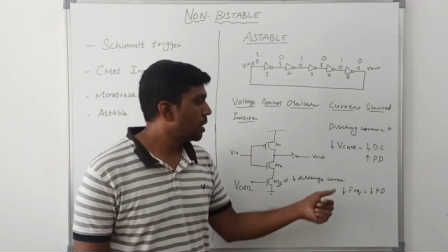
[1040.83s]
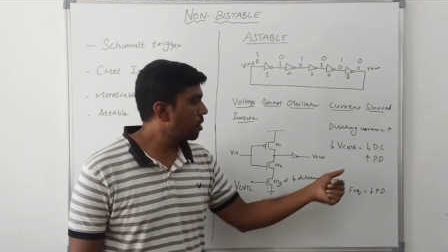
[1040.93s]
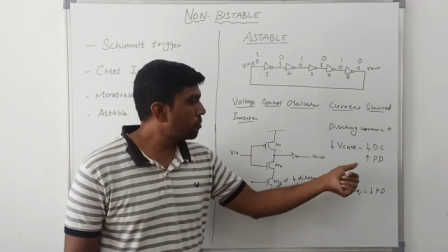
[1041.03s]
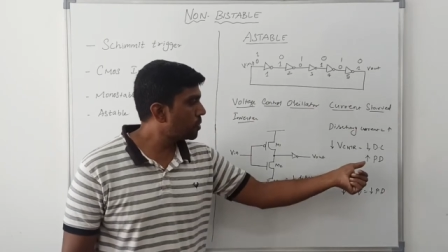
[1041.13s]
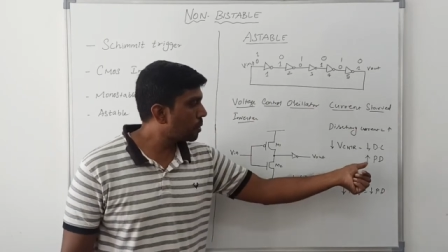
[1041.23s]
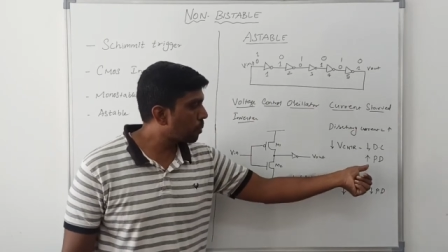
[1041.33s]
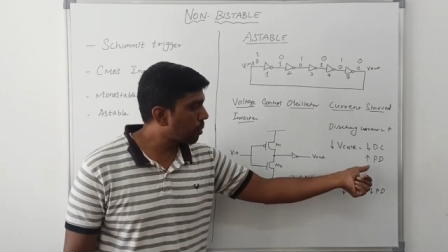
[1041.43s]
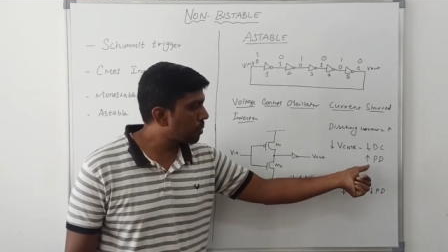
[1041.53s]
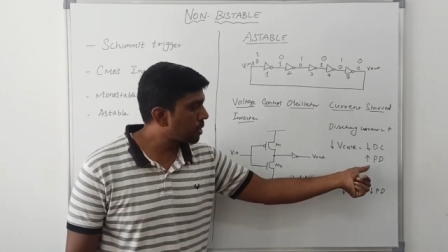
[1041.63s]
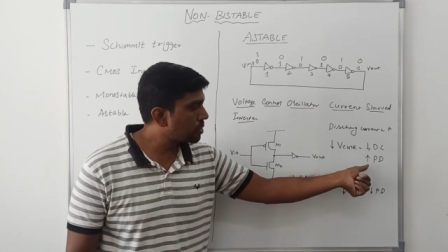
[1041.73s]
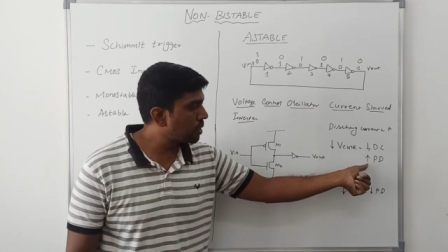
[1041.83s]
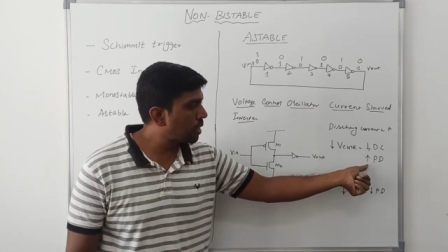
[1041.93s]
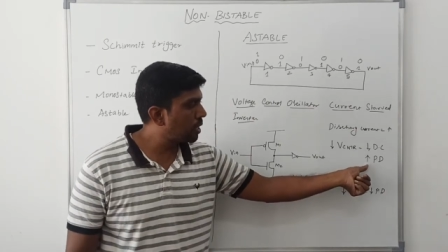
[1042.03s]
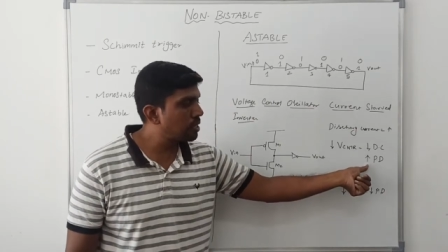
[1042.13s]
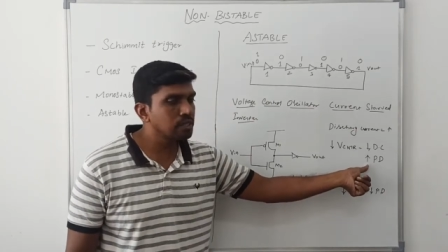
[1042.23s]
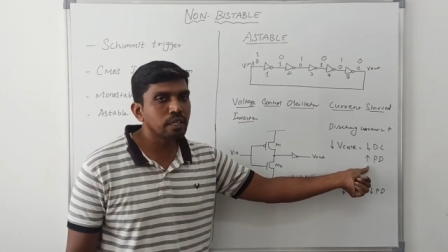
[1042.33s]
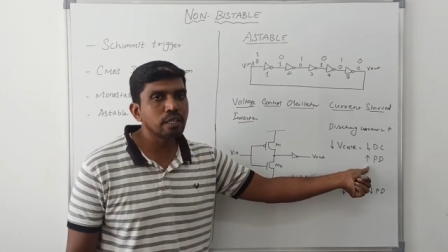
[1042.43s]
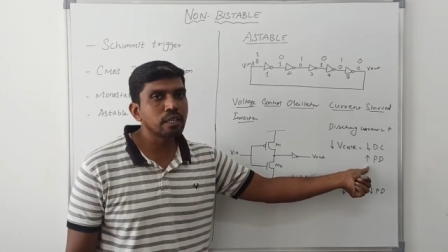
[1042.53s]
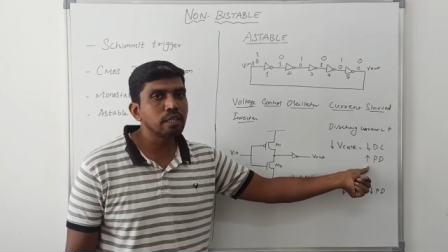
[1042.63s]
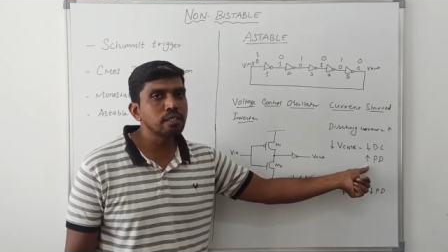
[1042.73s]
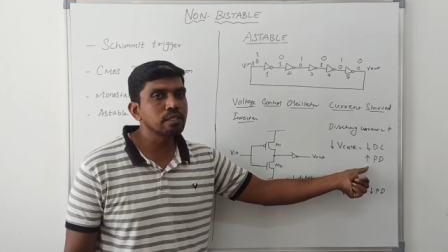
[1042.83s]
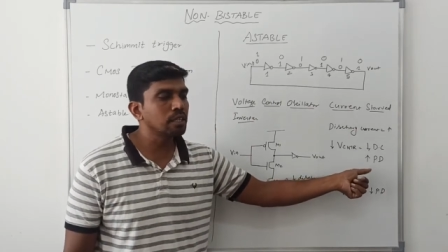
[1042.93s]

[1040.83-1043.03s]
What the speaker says: If the propagation delay is increased,